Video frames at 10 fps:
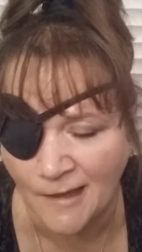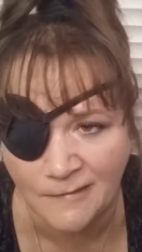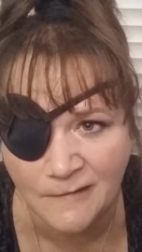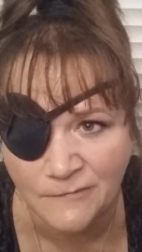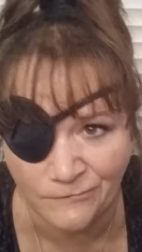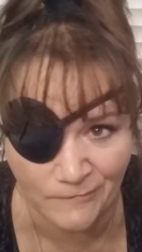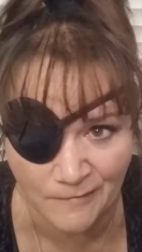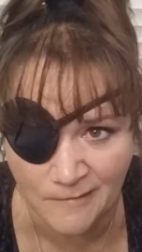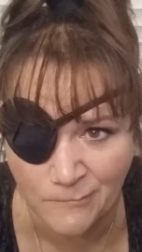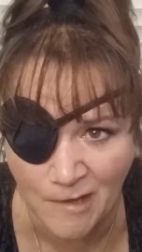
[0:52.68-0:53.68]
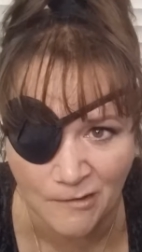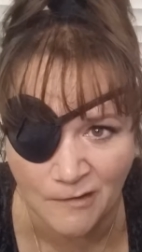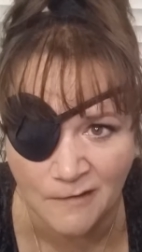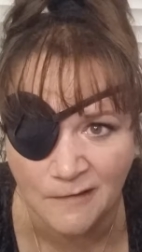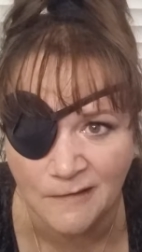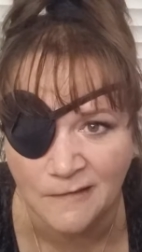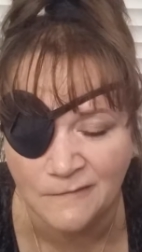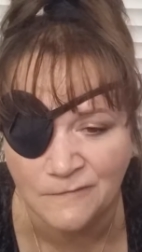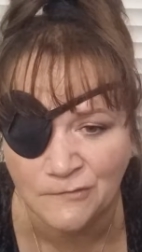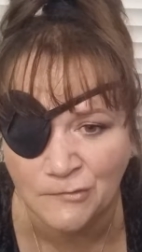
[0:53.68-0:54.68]
at least feeling better
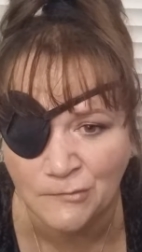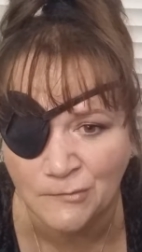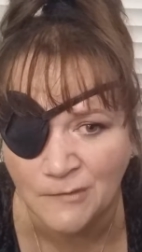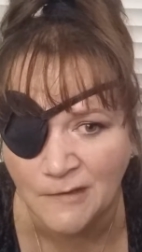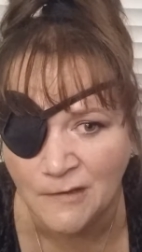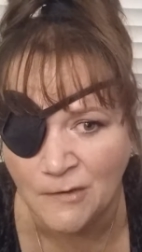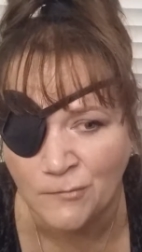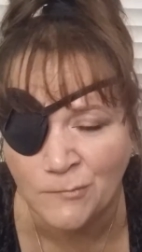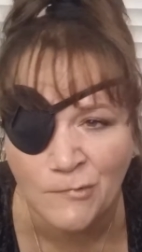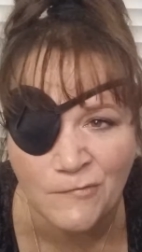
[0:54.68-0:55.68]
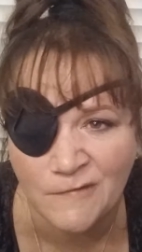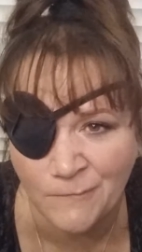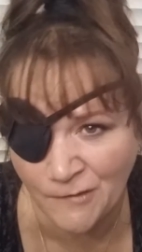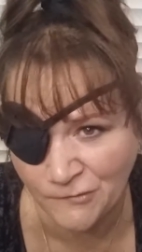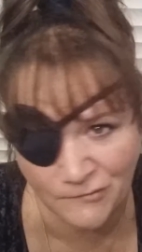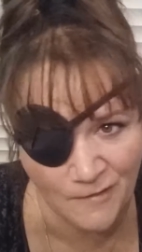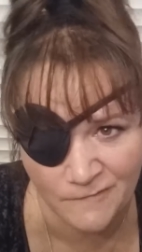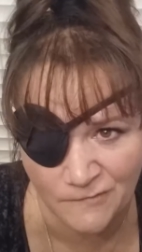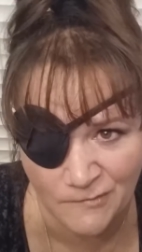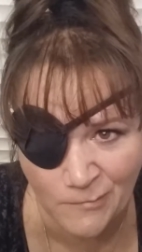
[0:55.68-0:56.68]
is to remove as much
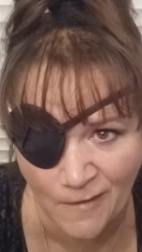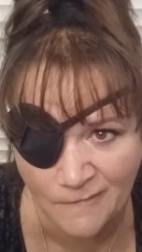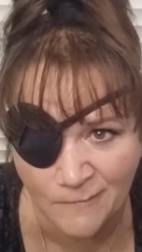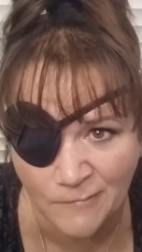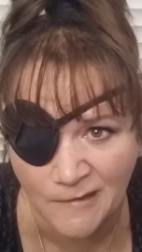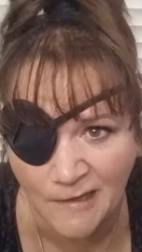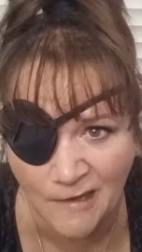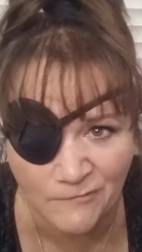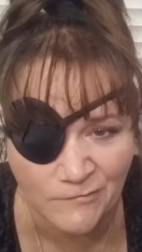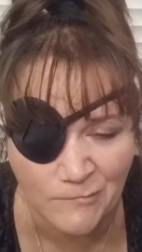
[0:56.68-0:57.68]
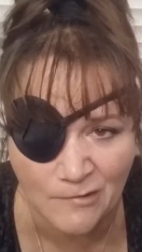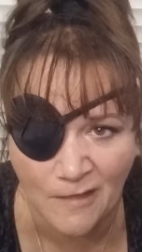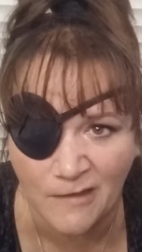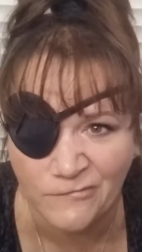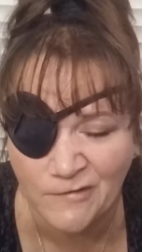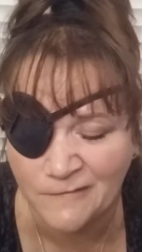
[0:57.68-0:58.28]
stress as you possibly can from your life.